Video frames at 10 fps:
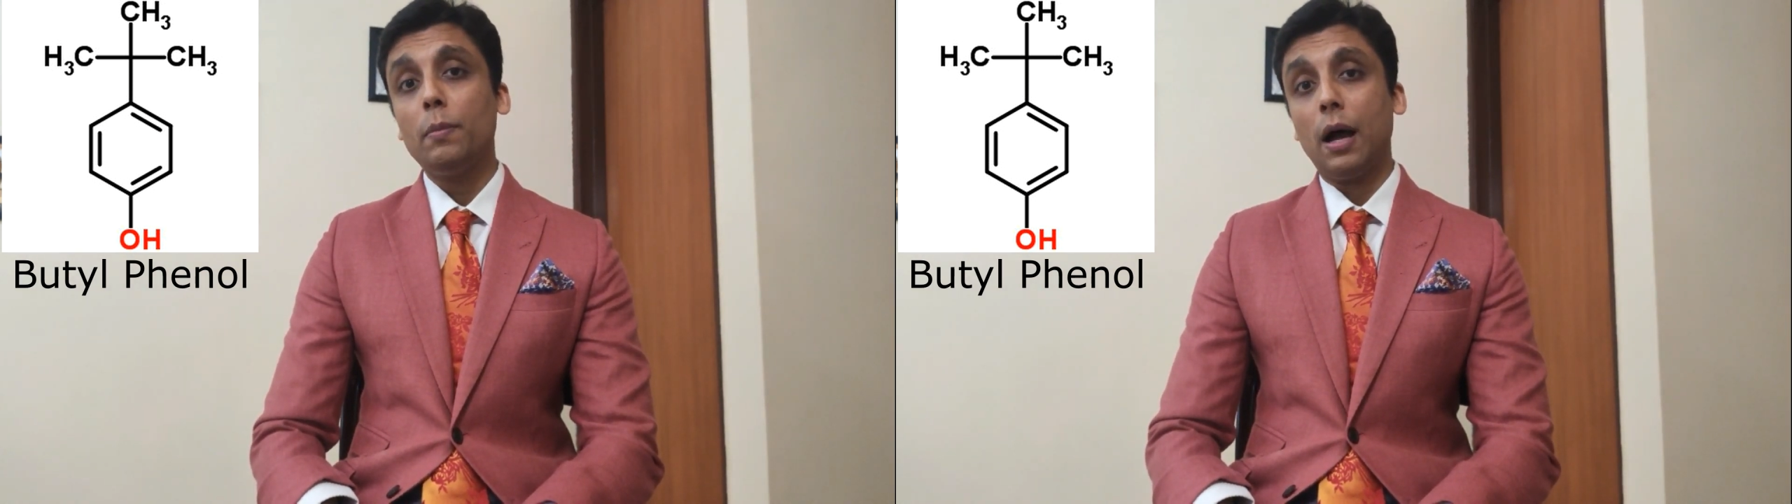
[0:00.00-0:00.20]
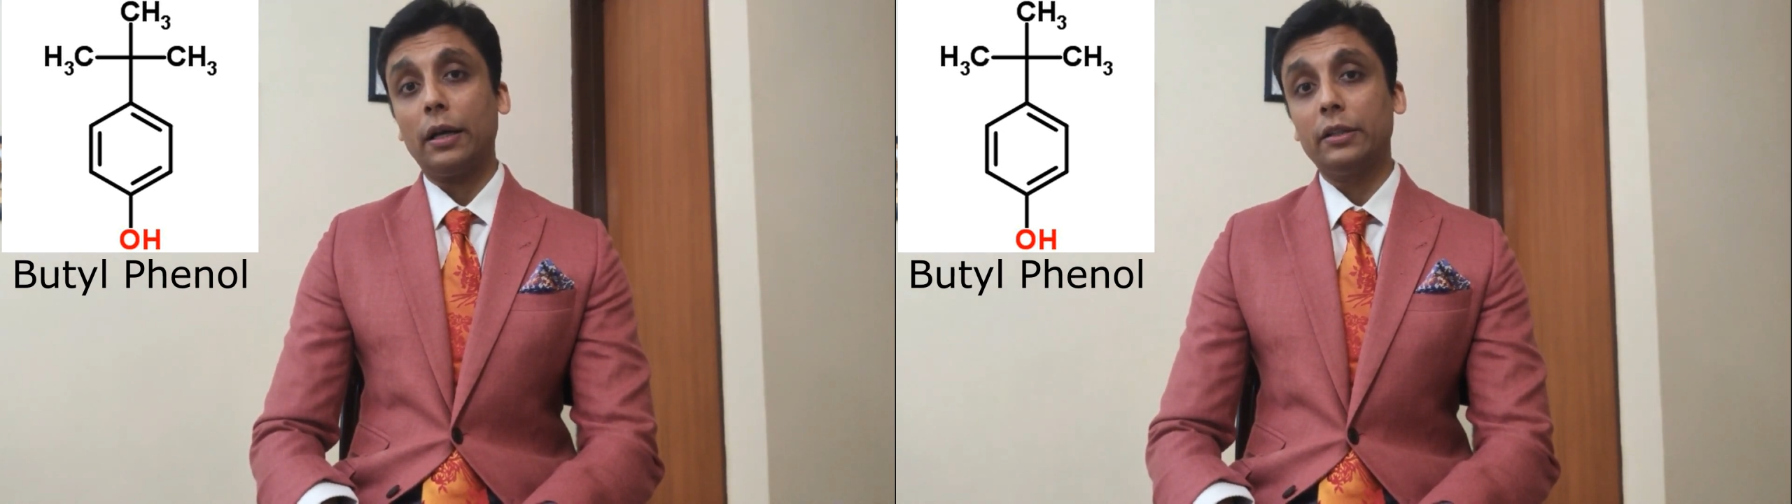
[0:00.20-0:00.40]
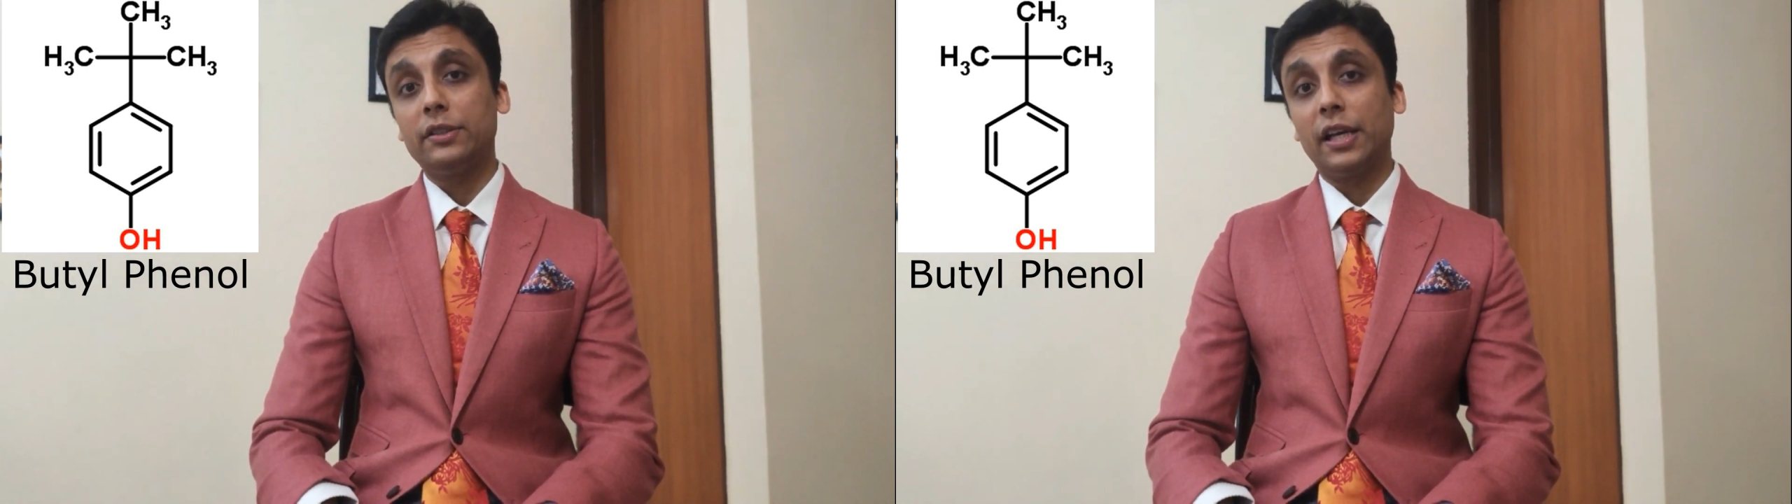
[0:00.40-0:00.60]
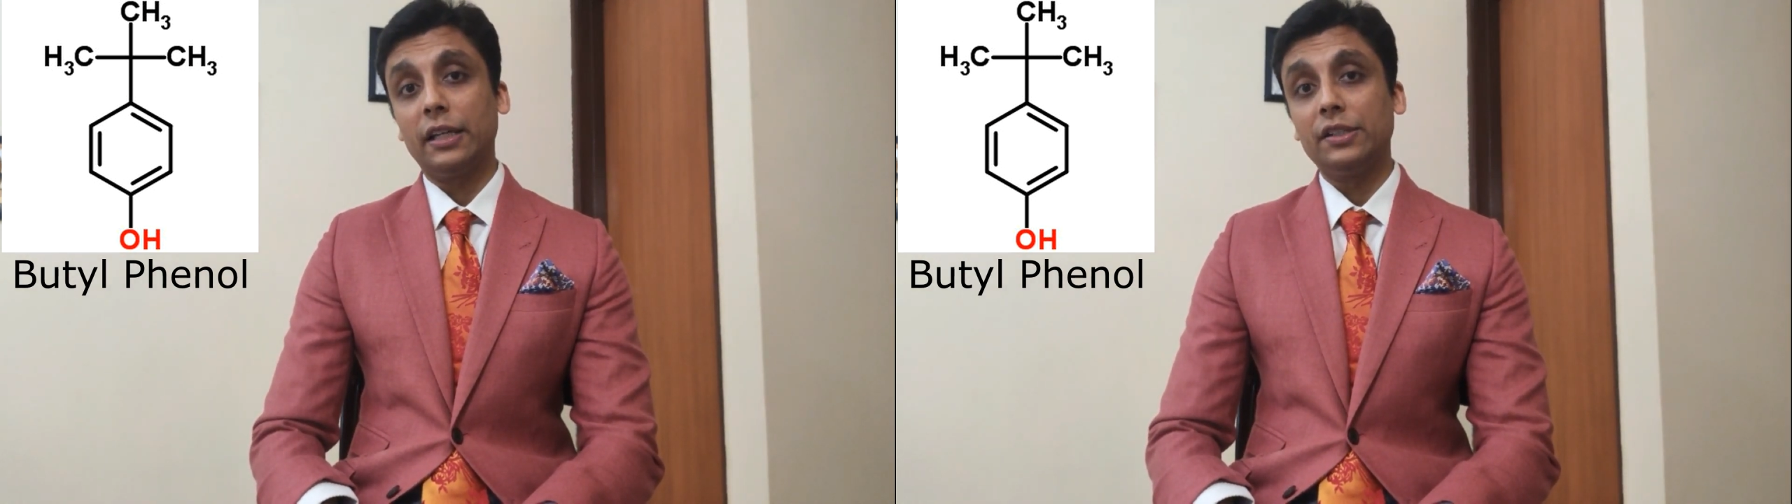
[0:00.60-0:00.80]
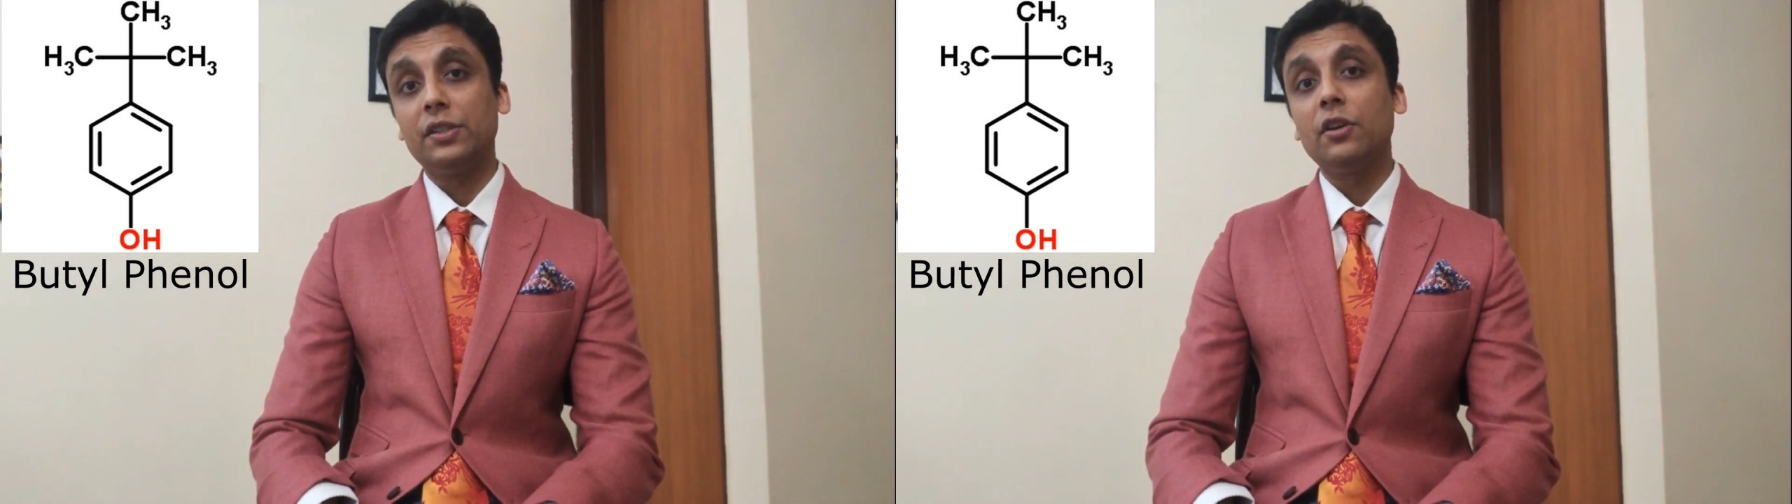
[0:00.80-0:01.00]
market
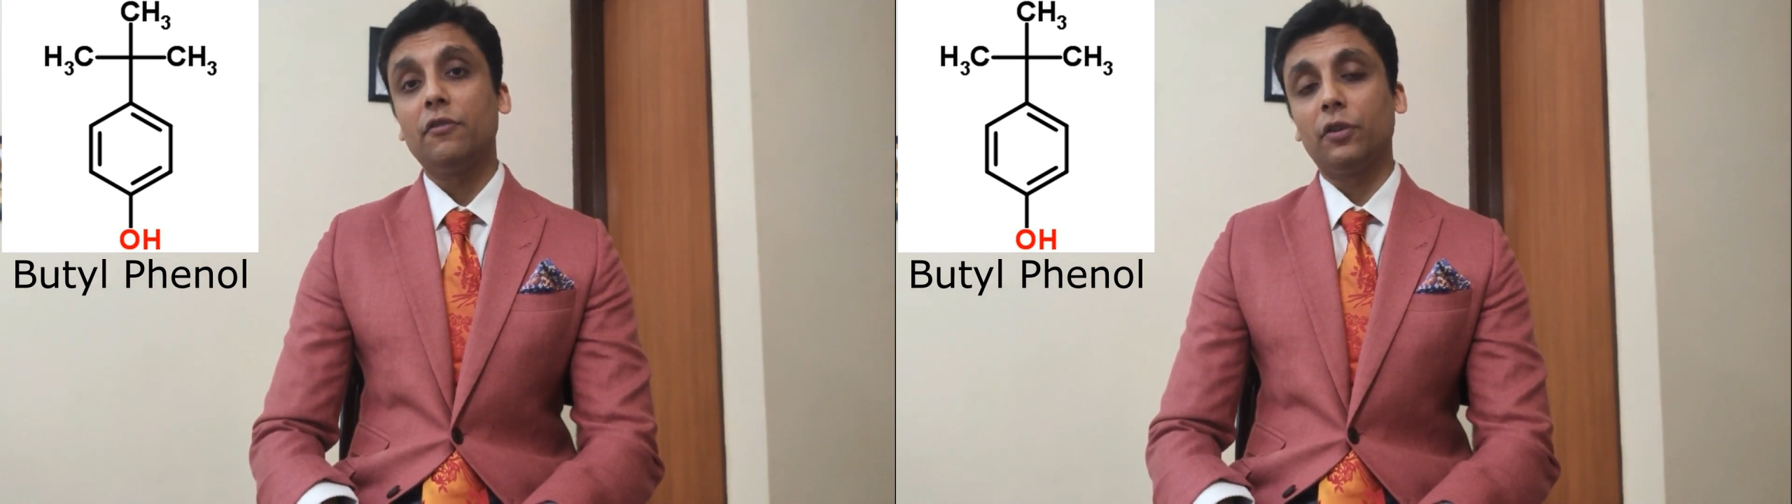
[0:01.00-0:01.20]
size